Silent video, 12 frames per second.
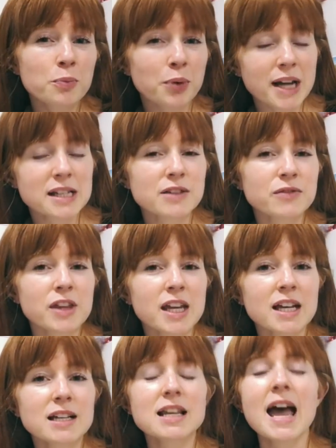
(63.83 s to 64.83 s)
price of
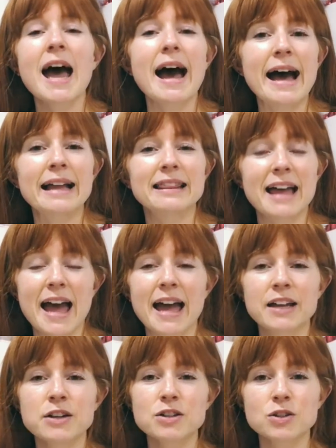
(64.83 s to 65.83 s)
things at the
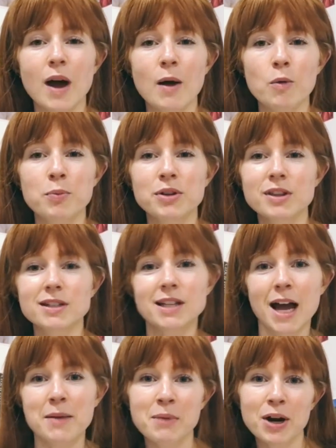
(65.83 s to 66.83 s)
end, so I will put the
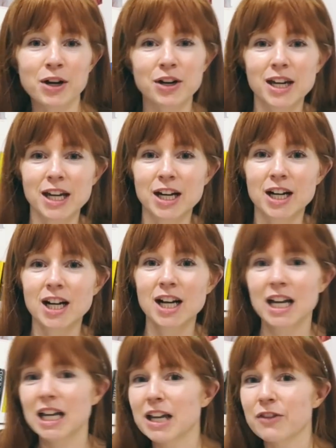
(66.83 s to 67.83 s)
time marker here
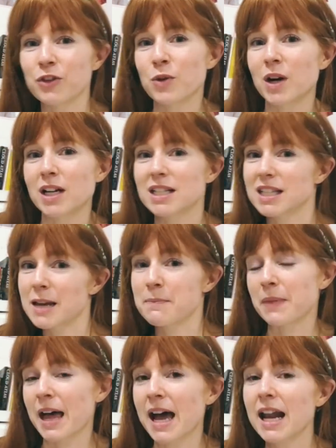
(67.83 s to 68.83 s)
if you want to
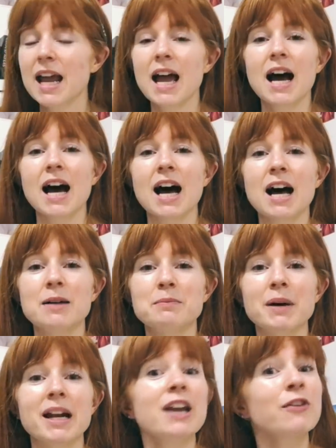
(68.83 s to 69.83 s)
skip that.
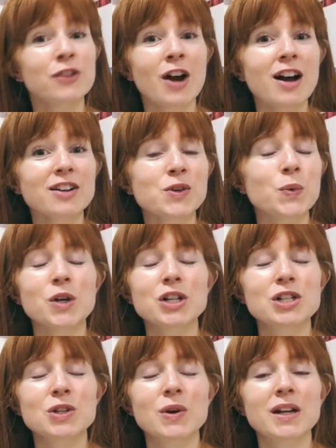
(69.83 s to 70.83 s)
But if not, we're
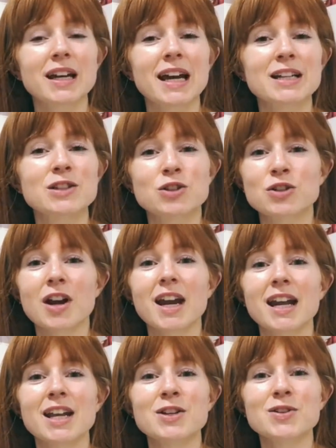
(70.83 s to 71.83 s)
just going to head
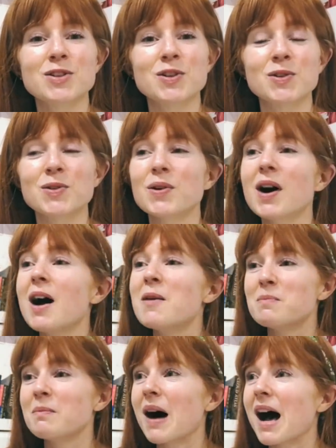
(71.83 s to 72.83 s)
straight into
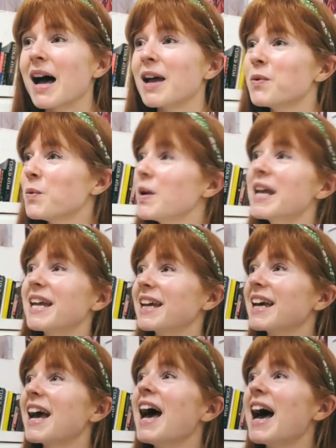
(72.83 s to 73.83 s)
my
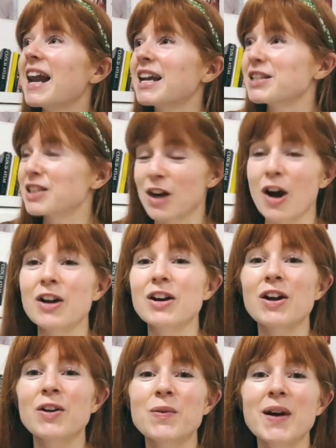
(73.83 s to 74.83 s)
week. And I started
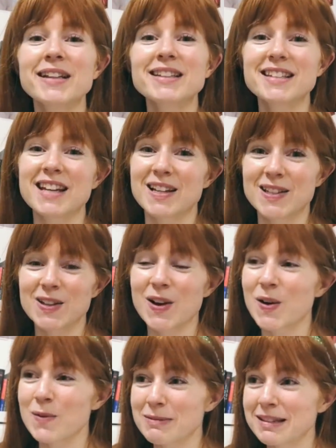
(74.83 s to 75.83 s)
on a Wednesday,
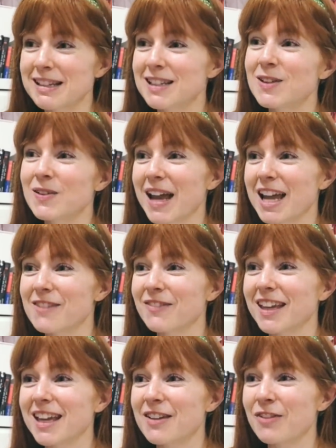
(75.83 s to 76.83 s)
so please don't hate
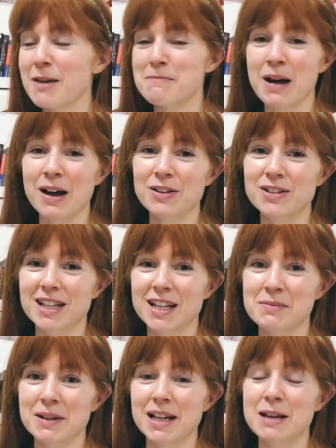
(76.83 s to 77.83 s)
me if that bothers
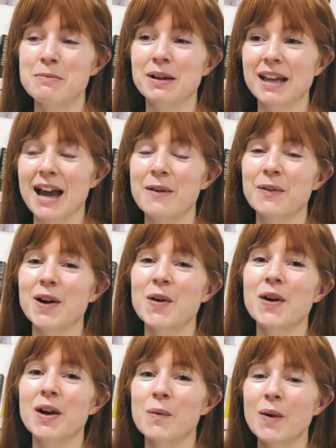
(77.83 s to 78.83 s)
anybody. But yeah, we're
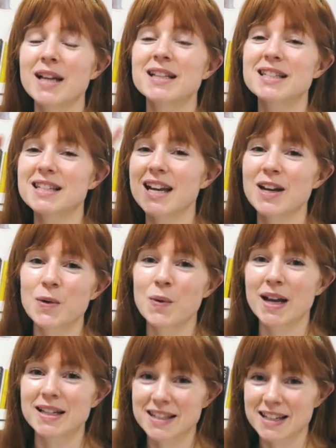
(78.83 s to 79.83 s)
going Wednesday to
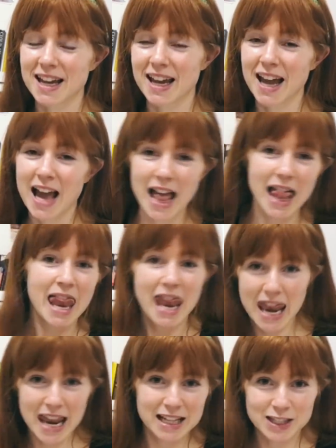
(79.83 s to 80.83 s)
Wednesday.
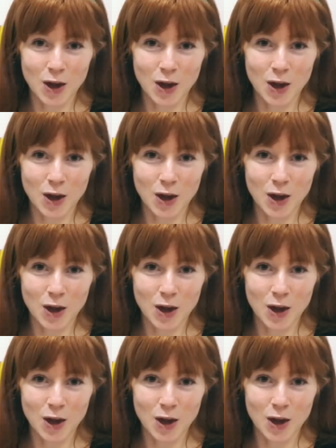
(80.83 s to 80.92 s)
Let's